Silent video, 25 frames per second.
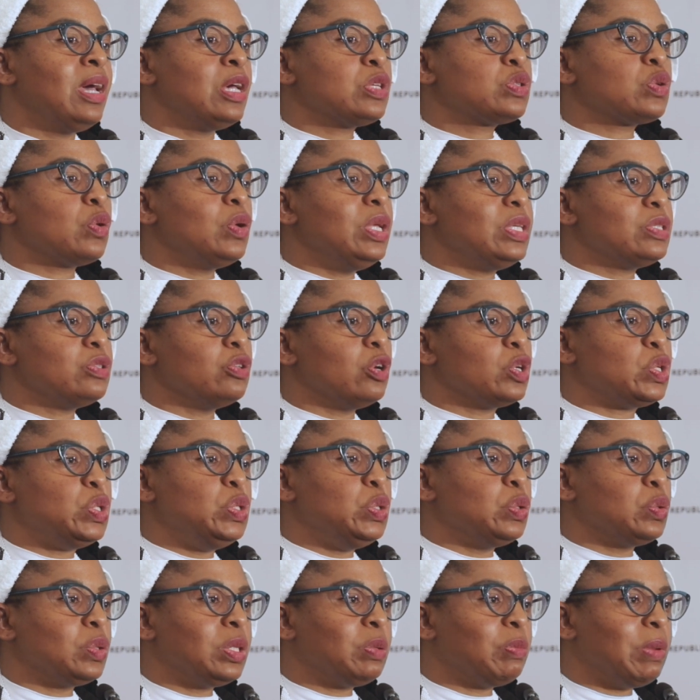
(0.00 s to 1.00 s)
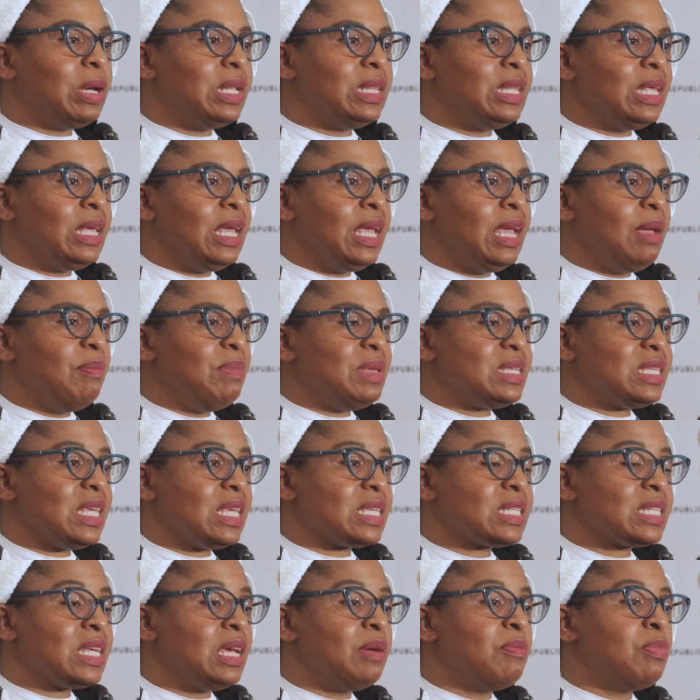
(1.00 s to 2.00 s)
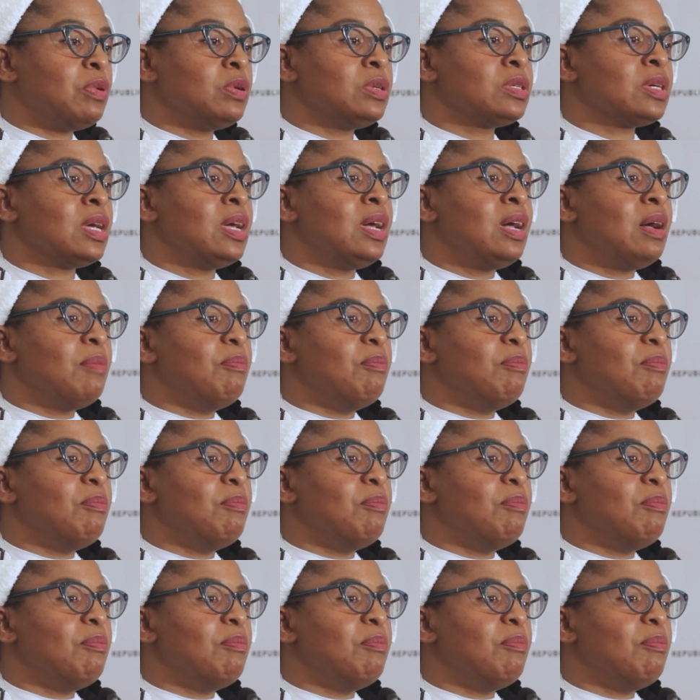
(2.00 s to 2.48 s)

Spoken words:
So it's not new what the MEC has tabled,